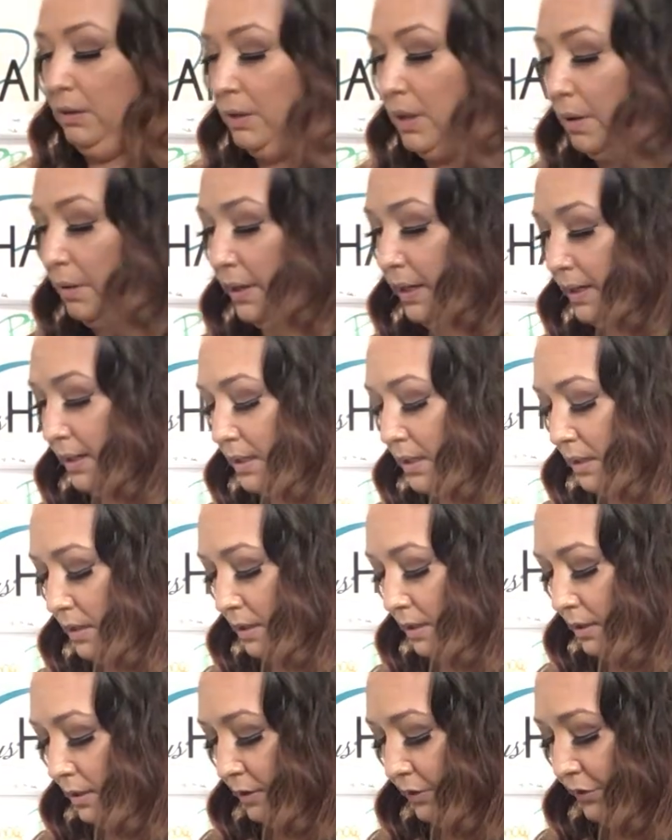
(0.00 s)
loaded
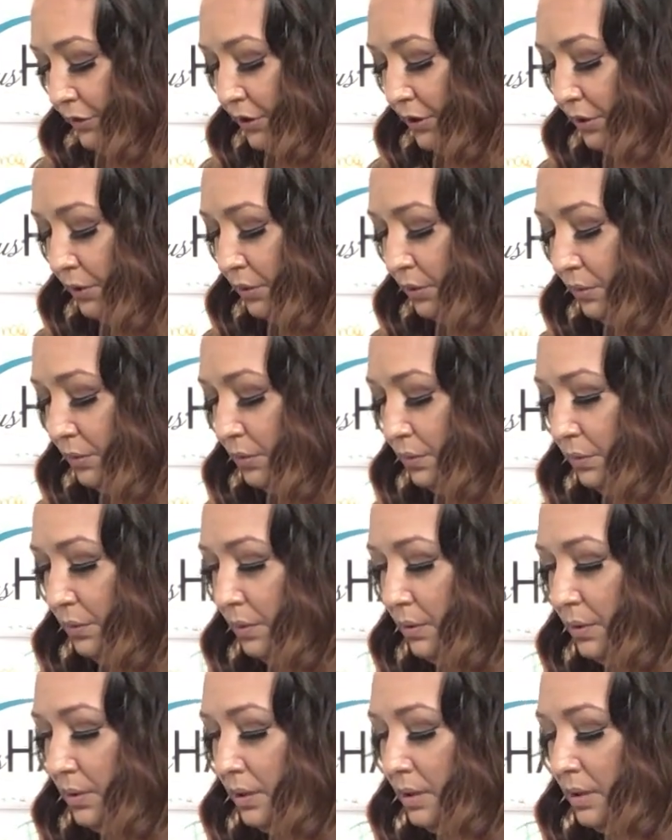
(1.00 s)
two
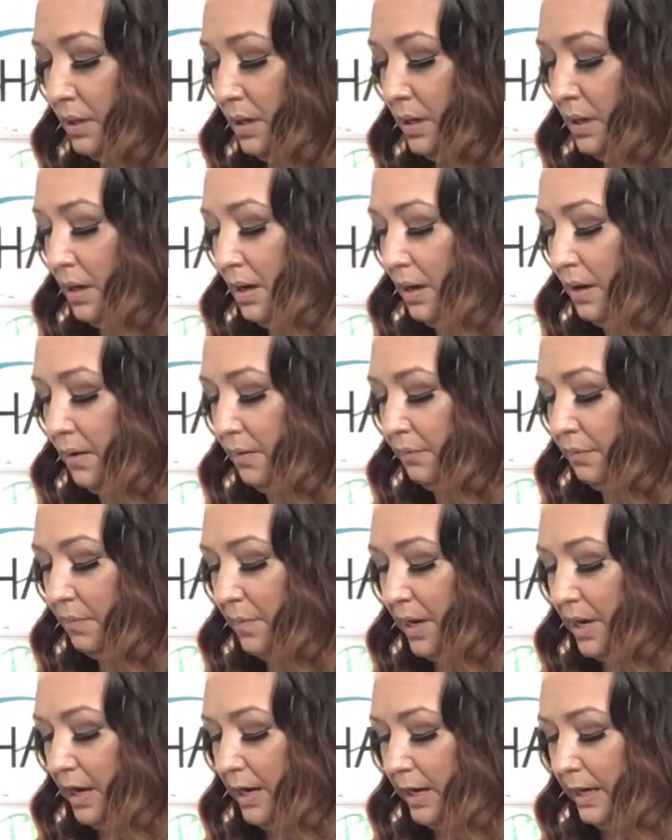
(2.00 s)
of
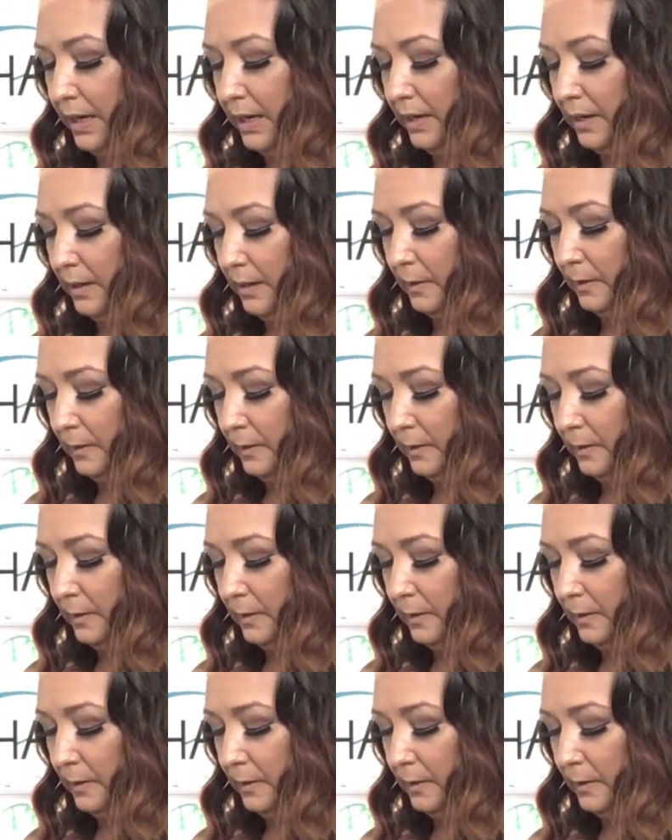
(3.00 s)
my